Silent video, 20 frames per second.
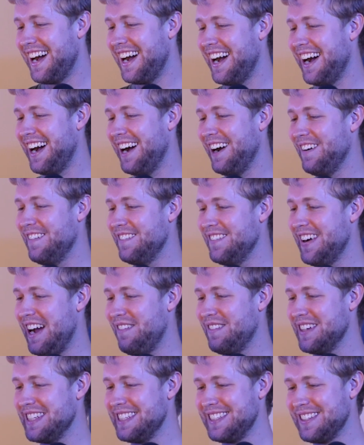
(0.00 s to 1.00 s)

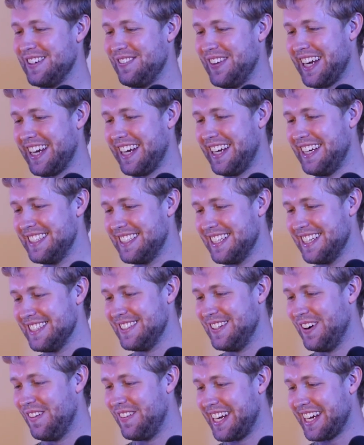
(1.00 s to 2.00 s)
assuming he says,
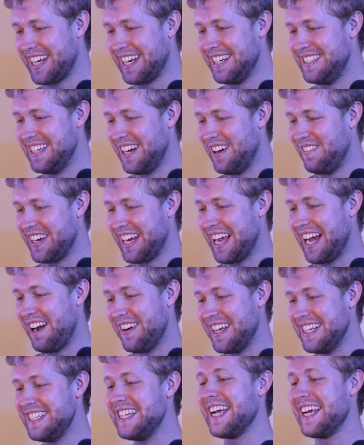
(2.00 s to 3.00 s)
nobody can tell me
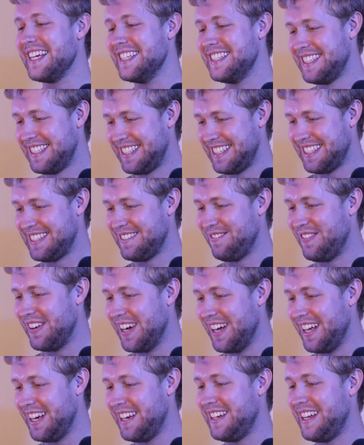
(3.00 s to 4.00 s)
how it tastes,
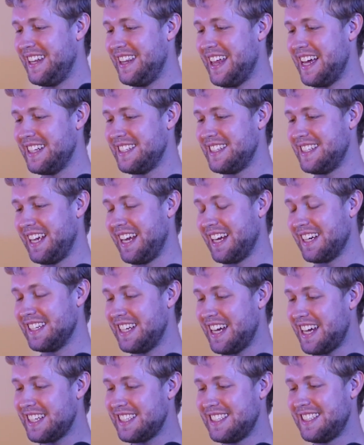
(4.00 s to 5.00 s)
but that saying
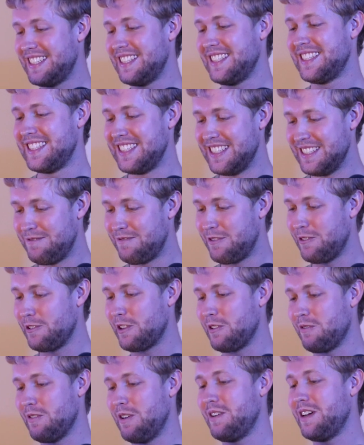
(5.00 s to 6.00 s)
tests for
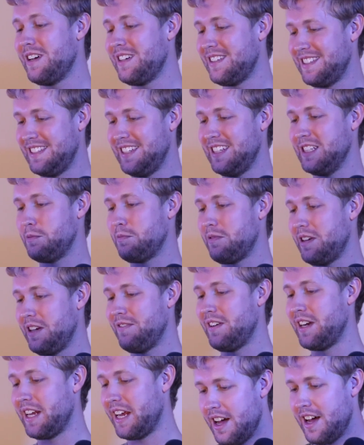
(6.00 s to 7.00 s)
Corona is pretty
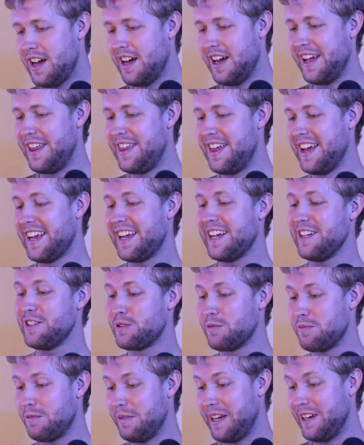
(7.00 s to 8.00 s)
funny. I think
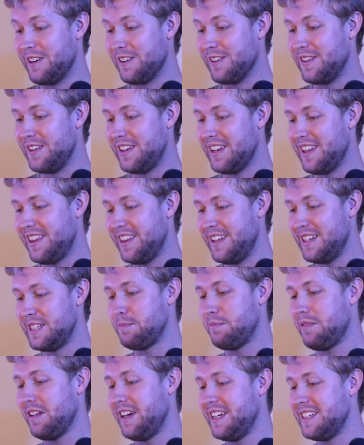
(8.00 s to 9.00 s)
it's weird this
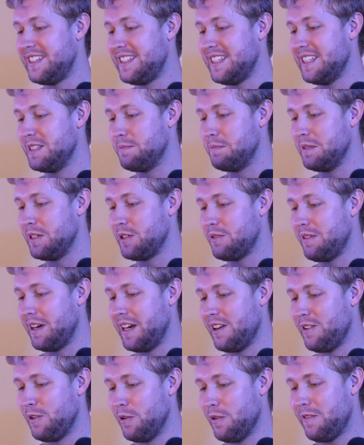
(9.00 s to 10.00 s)
place is
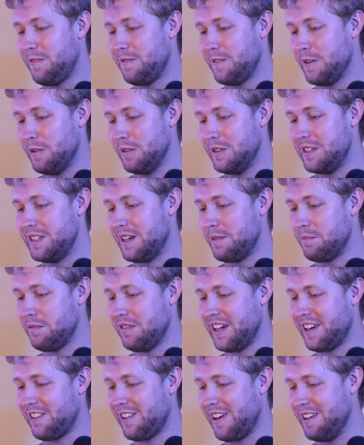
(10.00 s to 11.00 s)
between a Whole Foods and a
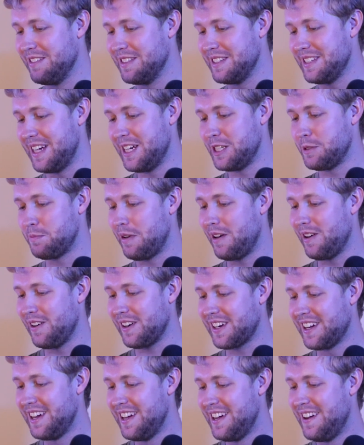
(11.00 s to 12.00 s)
playground /
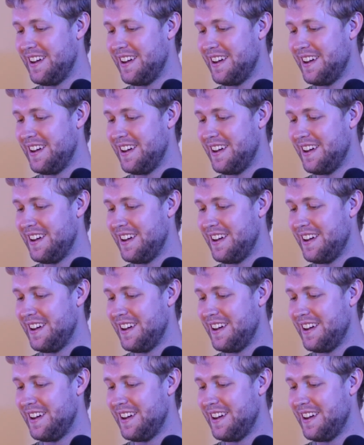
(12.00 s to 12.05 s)
park,